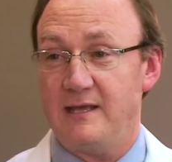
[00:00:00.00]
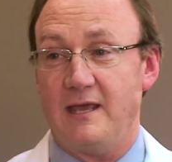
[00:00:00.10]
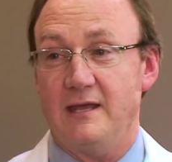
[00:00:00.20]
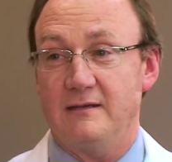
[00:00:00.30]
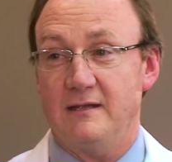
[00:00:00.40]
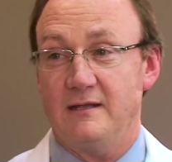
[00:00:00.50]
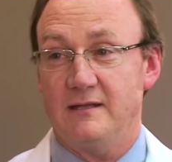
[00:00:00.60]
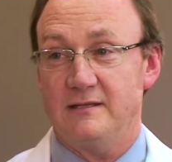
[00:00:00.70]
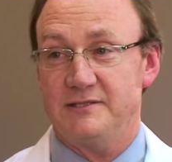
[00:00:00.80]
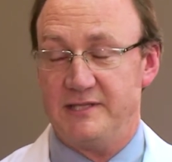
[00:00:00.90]
and
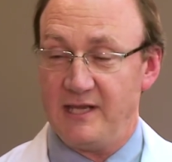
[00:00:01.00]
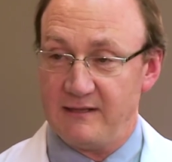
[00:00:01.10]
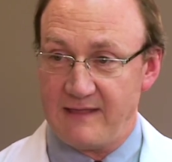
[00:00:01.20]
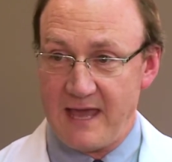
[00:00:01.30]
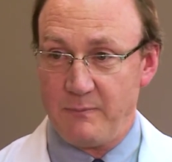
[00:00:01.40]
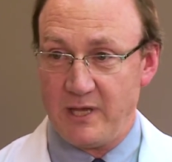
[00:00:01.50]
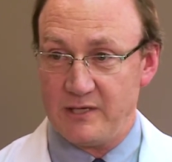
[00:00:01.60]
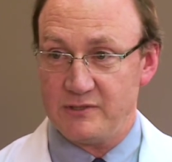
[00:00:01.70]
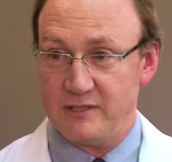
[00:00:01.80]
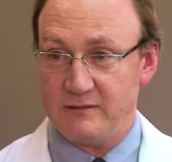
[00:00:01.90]
seeing that
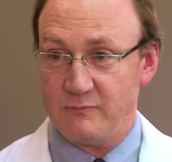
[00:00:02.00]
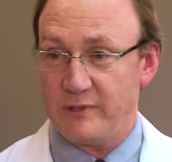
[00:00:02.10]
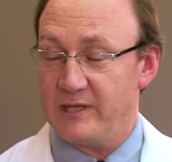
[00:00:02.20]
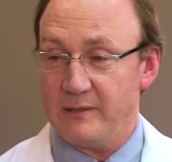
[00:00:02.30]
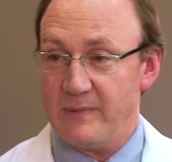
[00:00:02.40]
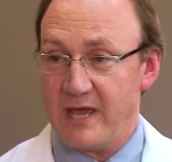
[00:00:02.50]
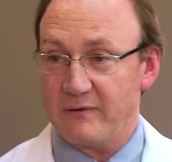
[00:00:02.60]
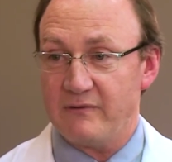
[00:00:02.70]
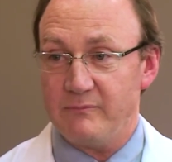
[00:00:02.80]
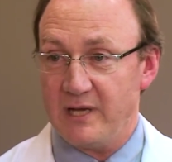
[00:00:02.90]
patient within a
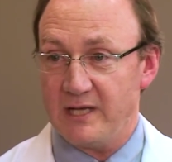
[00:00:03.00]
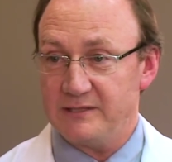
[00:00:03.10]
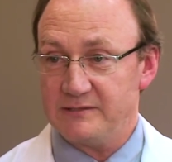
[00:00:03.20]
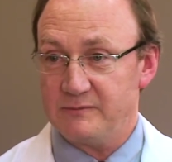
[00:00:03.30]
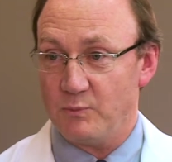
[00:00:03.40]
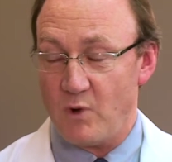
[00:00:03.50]
matter of months,